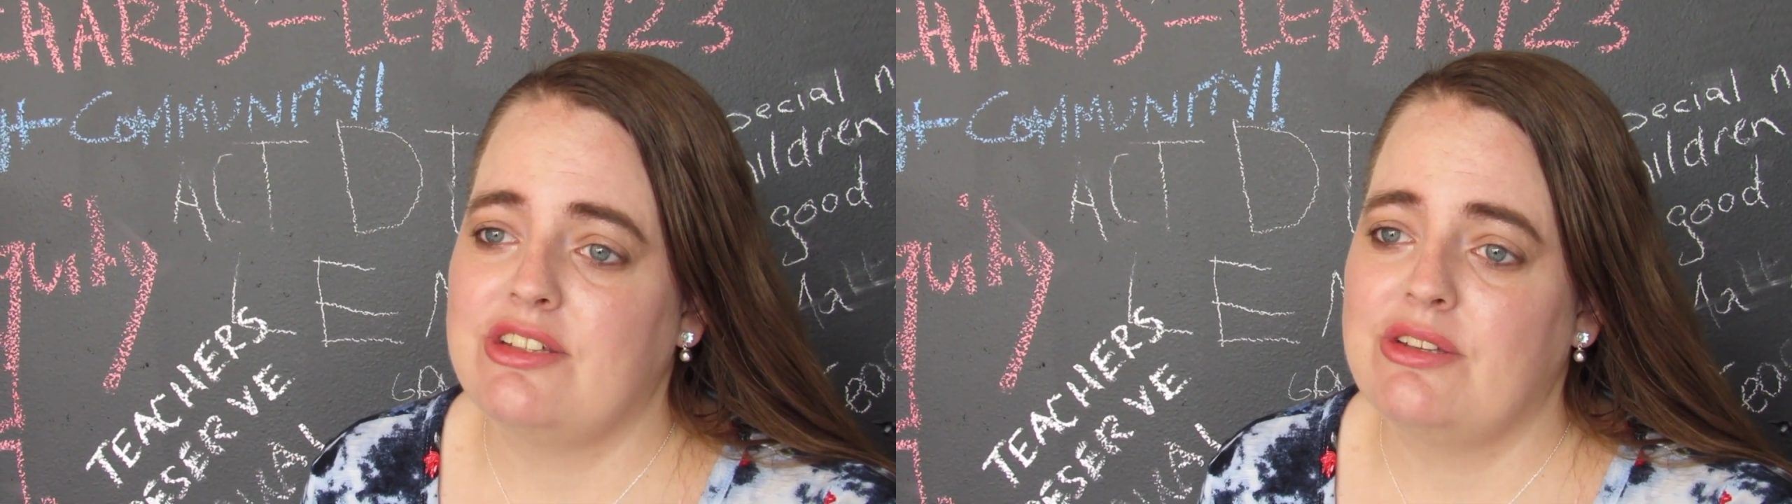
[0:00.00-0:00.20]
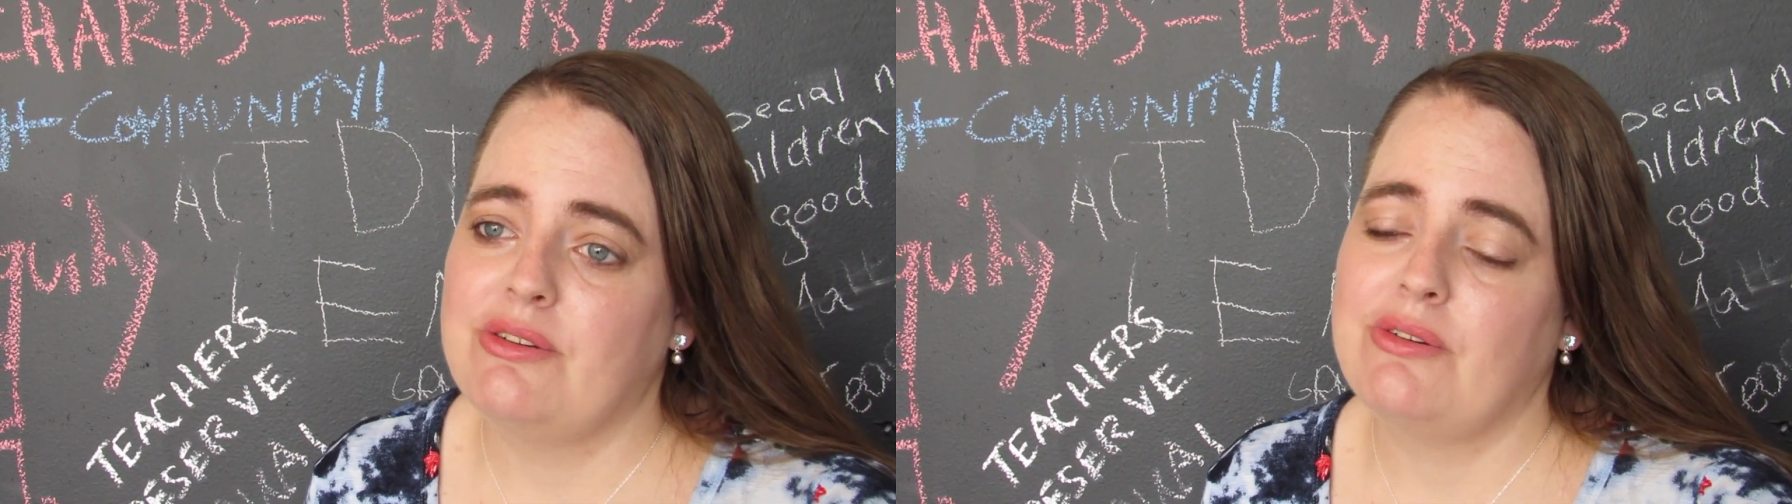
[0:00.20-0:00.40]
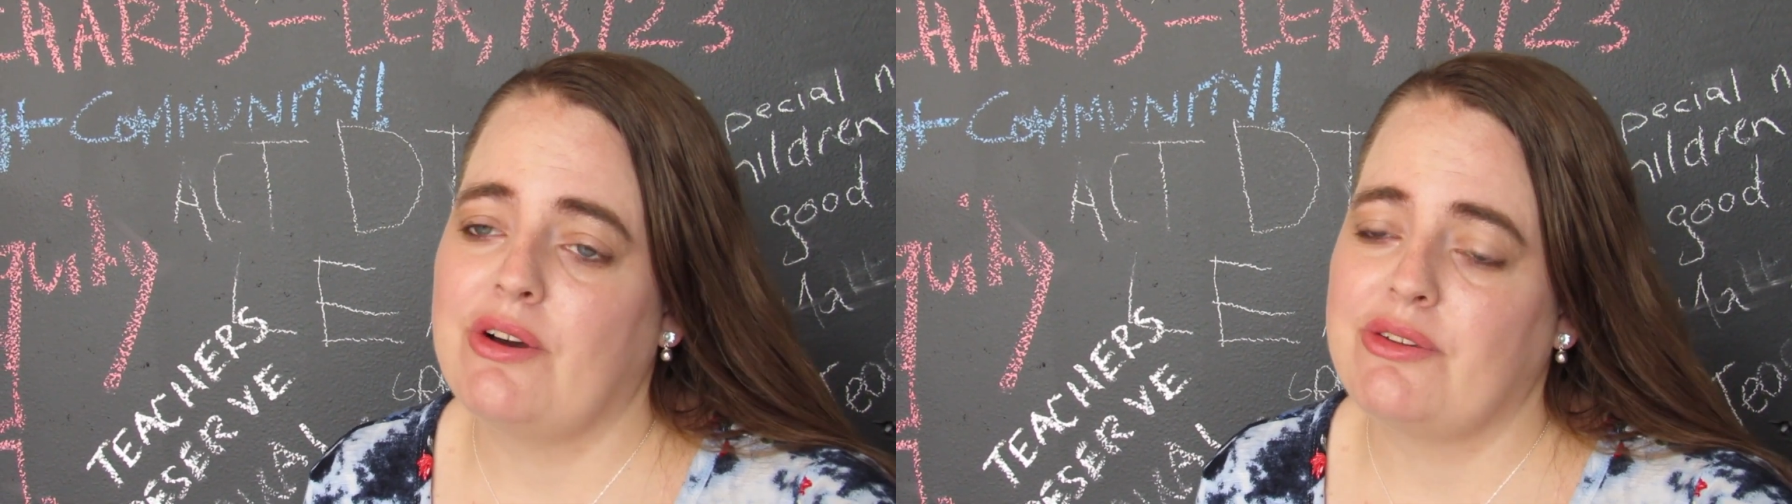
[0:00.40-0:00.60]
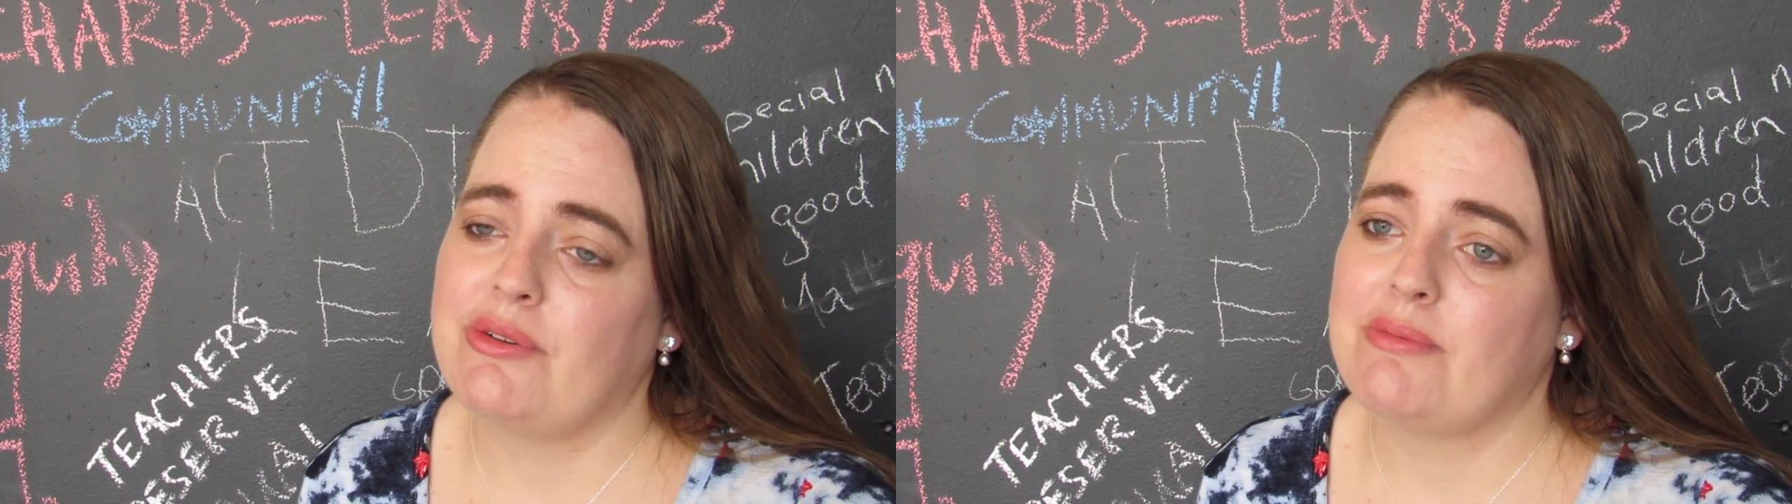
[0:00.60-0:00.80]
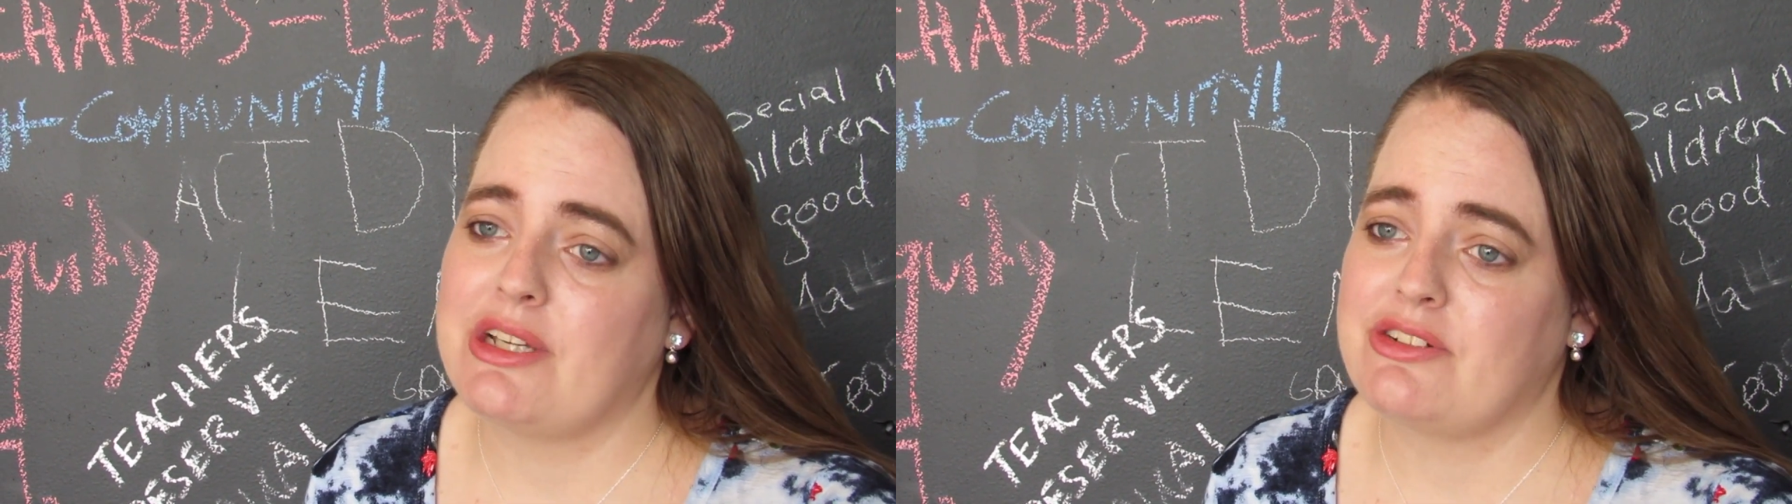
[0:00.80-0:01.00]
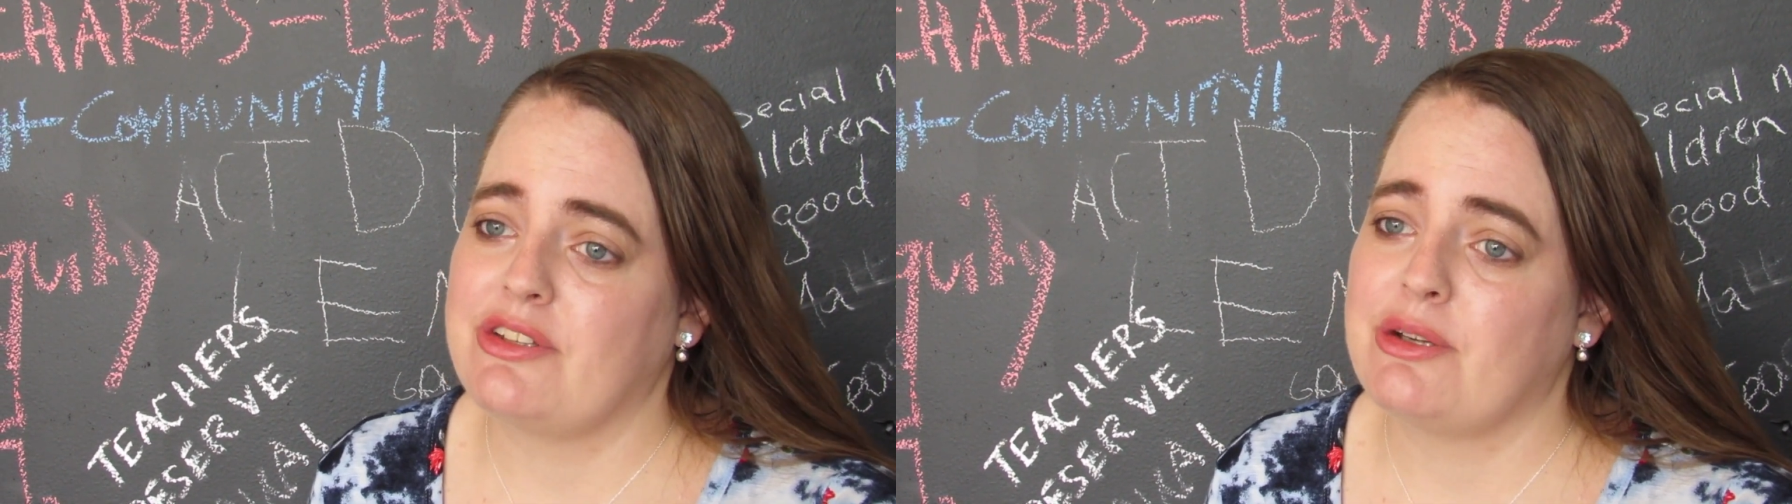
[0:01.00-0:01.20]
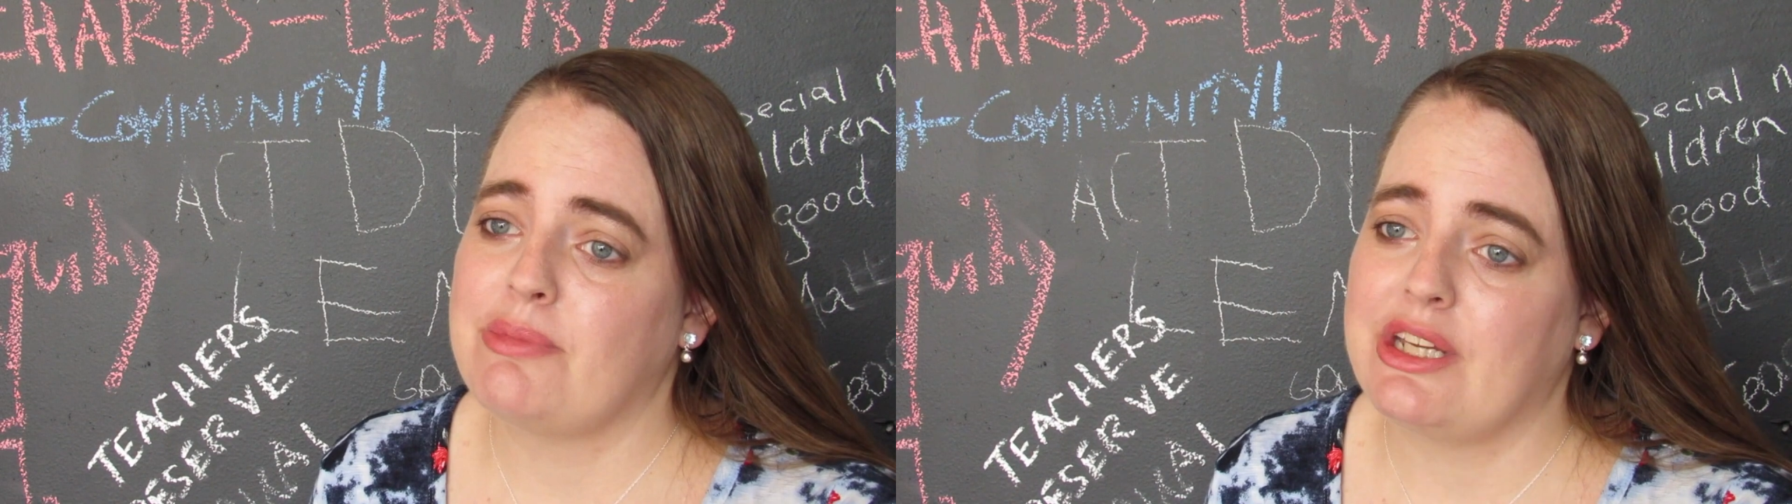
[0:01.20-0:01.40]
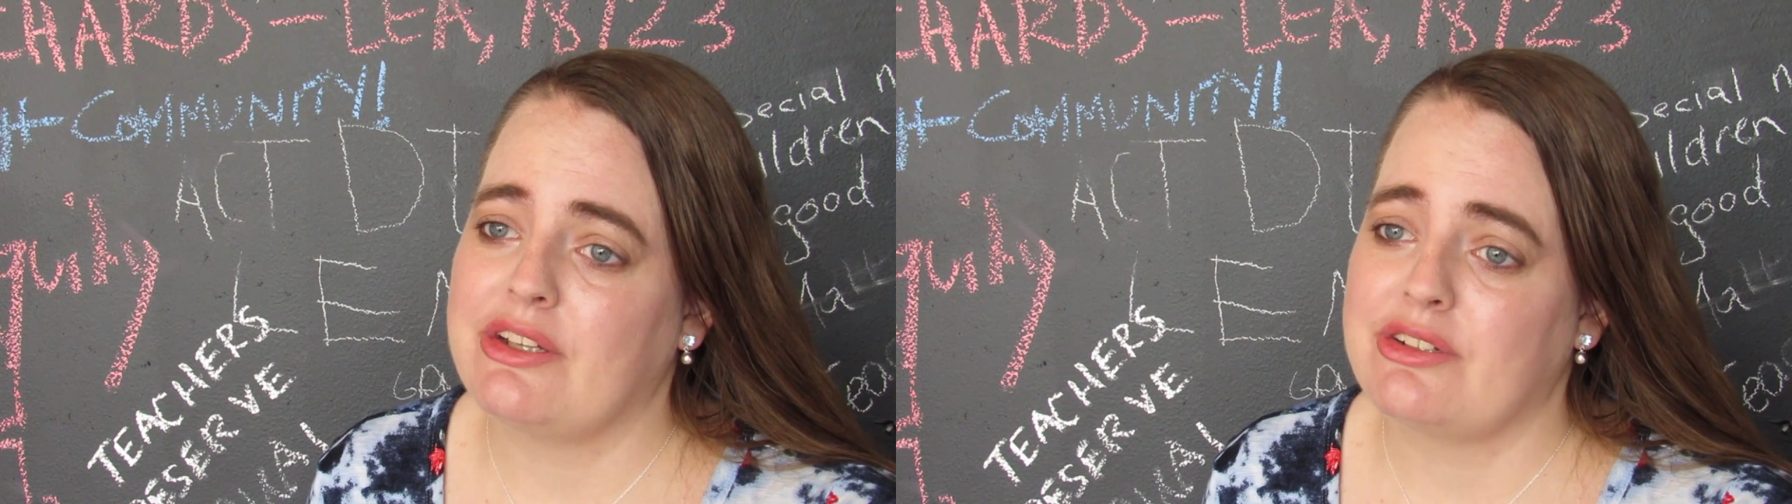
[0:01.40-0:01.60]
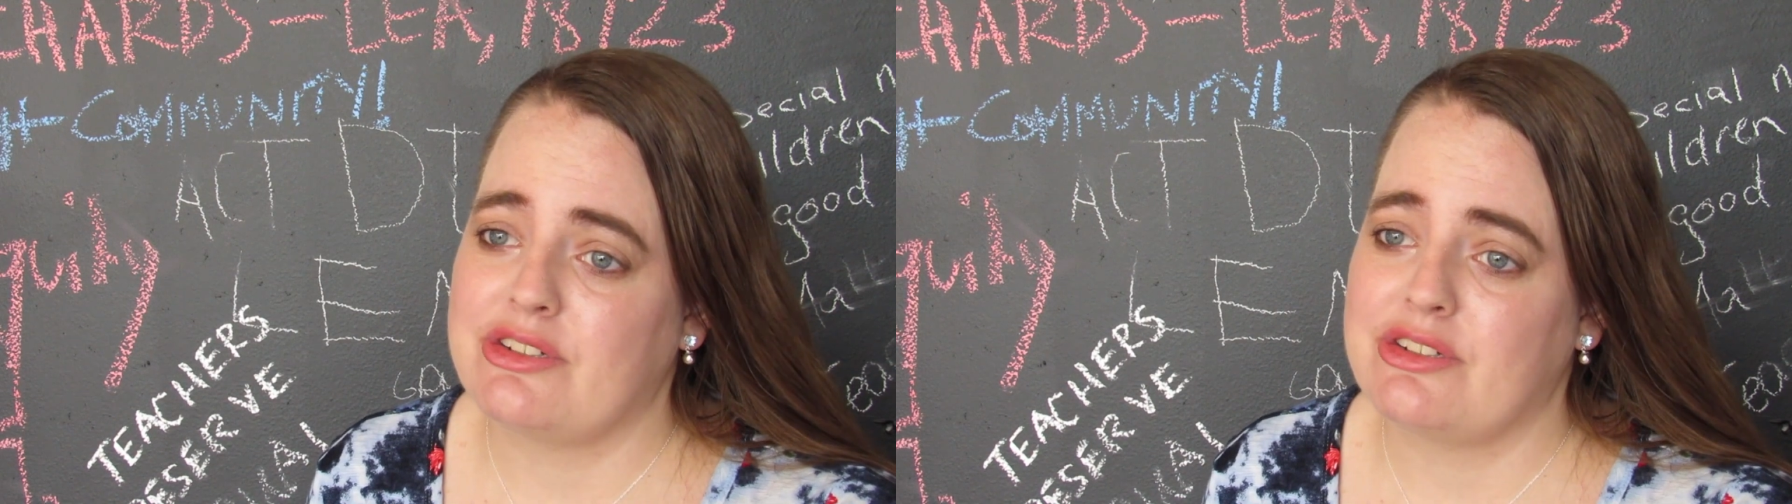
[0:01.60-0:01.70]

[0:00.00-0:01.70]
you also wanna make sure that you're being a good